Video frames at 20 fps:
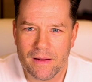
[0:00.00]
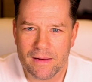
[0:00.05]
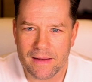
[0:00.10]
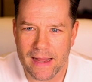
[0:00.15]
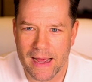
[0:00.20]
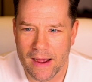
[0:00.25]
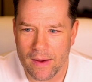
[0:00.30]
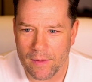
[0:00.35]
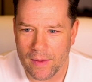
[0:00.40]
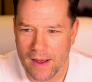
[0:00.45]

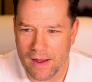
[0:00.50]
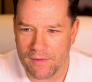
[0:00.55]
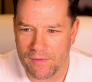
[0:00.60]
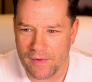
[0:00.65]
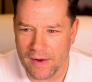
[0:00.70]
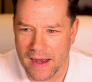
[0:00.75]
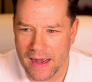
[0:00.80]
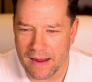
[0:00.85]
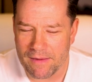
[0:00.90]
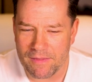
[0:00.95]

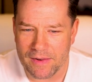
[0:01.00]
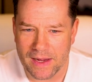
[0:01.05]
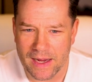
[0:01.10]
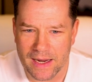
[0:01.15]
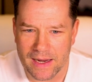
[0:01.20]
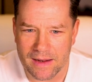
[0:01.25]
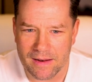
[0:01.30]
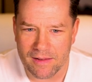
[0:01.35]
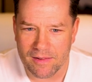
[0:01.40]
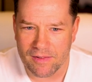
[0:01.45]
I-5 to
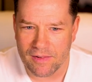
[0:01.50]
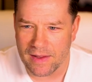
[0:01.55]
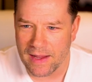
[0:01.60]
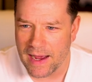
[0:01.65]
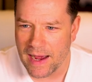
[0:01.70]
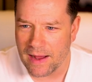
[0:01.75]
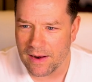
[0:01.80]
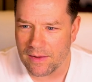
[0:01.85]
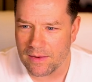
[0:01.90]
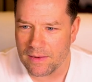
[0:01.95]
get into
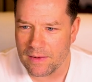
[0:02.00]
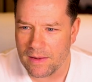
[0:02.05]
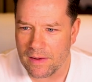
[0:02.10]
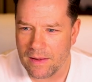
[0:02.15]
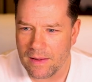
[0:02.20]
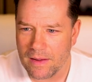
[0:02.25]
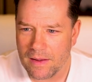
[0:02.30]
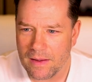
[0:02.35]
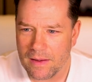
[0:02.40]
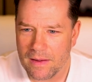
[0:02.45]
Seattle,
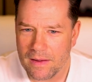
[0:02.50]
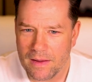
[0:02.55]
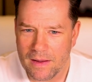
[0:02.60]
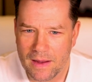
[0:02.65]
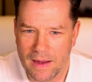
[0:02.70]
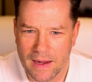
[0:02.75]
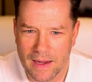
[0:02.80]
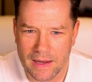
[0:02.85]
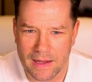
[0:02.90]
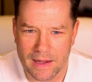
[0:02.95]

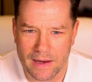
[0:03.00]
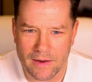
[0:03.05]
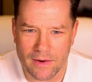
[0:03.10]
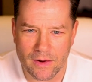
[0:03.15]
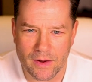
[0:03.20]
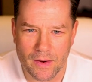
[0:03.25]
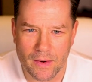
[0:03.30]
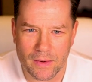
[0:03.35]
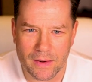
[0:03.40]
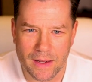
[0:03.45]
and then you're
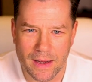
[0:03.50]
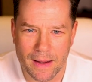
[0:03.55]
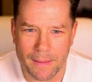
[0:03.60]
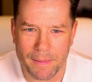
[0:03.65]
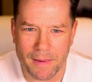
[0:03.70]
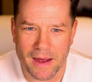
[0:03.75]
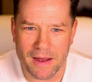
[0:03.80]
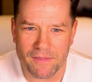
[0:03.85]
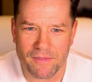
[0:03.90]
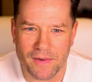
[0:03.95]
going
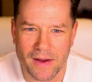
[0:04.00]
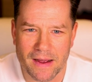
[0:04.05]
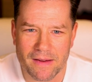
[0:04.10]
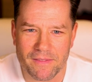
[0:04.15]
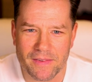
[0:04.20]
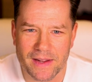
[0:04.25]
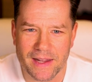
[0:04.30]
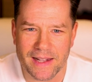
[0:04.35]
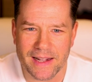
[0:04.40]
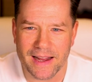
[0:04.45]
up
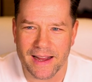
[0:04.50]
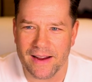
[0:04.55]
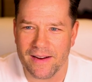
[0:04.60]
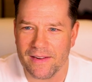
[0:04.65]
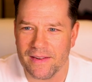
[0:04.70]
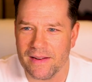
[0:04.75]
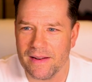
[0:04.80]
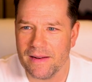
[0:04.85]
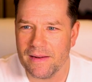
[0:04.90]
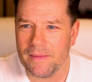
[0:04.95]
I-5 to get
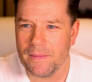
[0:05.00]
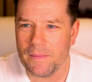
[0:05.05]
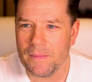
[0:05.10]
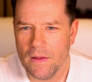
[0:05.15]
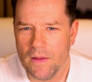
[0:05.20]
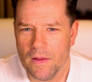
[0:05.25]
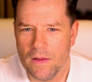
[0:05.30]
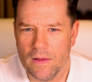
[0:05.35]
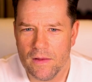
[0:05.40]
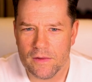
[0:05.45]
out.
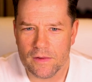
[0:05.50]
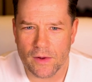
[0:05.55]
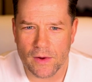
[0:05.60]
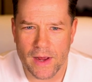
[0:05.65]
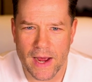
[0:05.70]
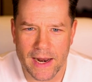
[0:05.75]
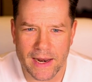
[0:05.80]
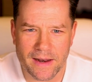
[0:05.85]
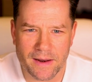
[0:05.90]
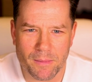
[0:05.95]
So
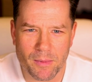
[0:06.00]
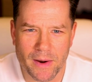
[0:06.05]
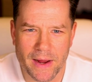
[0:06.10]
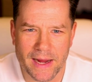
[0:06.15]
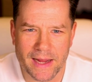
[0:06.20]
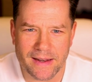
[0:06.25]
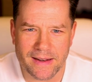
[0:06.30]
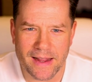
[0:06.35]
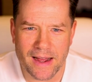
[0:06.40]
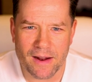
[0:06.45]
kind of to
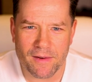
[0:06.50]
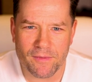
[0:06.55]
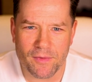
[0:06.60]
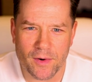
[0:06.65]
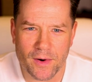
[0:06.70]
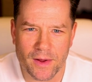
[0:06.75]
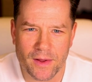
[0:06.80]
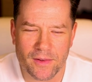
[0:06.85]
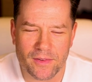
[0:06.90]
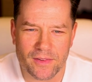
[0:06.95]
break it down
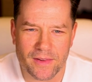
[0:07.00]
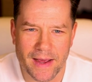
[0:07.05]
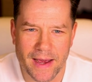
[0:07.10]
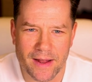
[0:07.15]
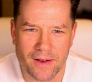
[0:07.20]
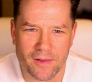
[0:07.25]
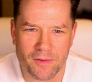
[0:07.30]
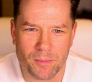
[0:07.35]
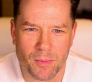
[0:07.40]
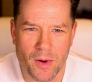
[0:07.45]
for you,
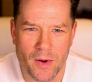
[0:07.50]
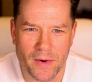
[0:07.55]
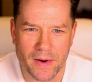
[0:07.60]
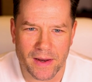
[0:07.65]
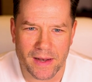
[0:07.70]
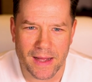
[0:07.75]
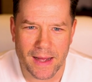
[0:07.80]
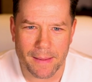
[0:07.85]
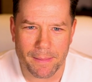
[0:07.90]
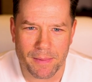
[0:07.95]
Seattle's
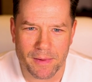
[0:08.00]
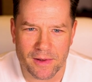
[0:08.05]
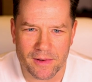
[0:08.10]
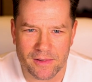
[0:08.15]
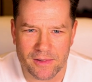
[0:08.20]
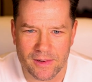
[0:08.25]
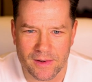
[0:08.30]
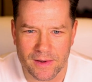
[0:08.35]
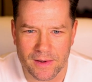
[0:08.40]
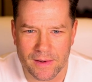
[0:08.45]
broken up
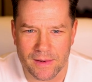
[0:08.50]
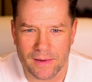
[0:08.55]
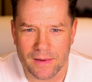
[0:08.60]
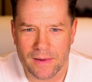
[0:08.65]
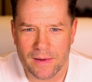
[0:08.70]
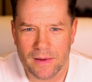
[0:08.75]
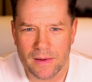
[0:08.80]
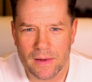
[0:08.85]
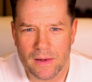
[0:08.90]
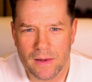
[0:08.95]
into,
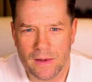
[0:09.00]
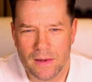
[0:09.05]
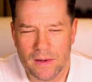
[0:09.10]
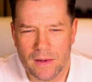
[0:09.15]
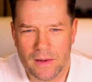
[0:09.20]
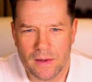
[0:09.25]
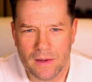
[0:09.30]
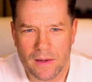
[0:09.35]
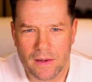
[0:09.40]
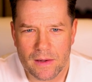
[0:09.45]

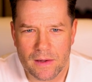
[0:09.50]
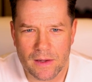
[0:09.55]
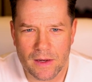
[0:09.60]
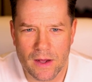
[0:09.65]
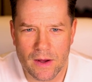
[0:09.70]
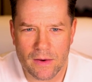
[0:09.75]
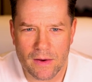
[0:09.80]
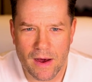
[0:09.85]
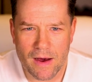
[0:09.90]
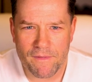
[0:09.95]

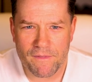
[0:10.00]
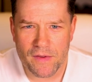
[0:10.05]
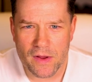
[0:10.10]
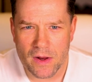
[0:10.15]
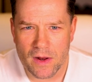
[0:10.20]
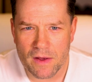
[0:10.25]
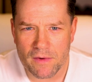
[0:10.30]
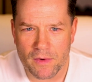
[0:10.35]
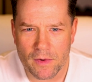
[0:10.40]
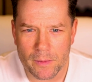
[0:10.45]
a
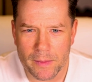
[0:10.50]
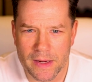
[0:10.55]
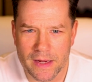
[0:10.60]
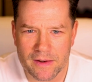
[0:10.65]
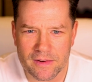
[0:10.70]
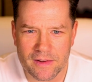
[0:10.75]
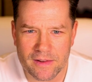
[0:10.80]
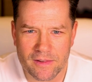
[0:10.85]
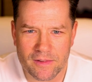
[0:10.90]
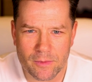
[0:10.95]
few different
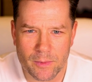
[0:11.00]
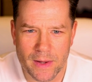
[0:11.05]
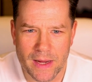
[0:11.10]
regions.